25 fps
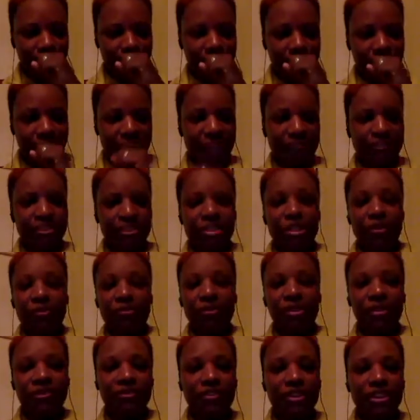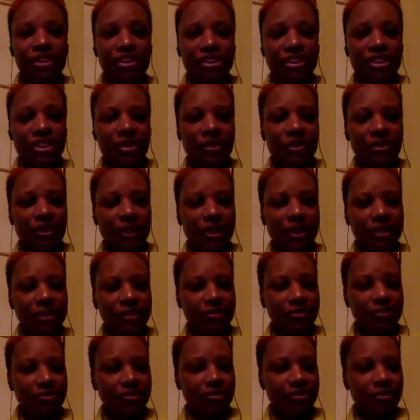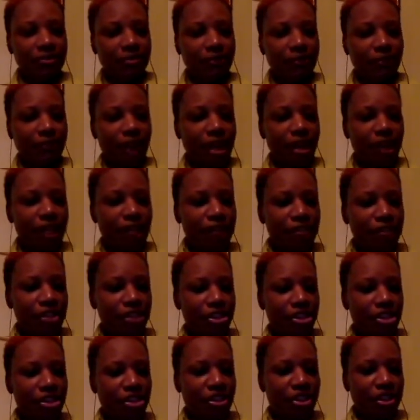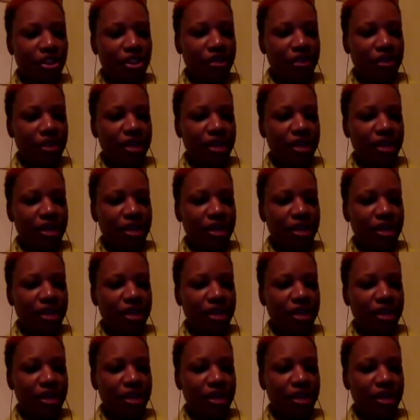If there's something, if you're just joining me,